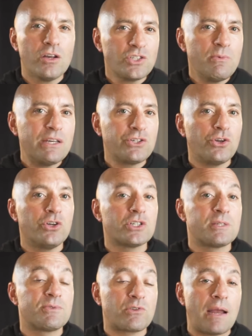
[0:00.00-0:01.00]
also make sure you're
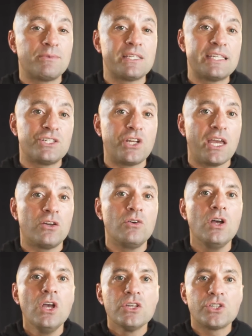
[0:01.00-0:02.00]
subscribed to this
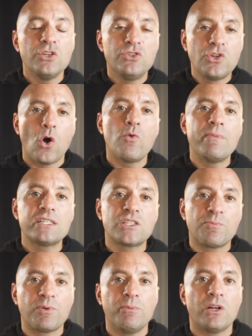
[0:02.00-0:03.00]
channel so you don't miss
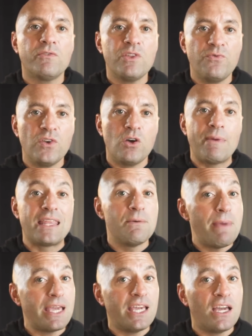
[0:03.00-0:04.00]
the premiere of the film and the
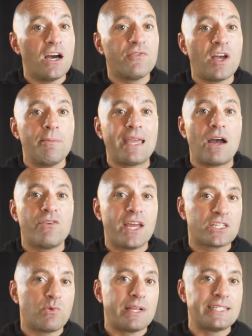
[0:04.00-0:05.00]
making of coming out
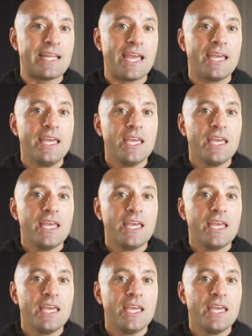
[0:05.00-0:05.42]
next Wednesday.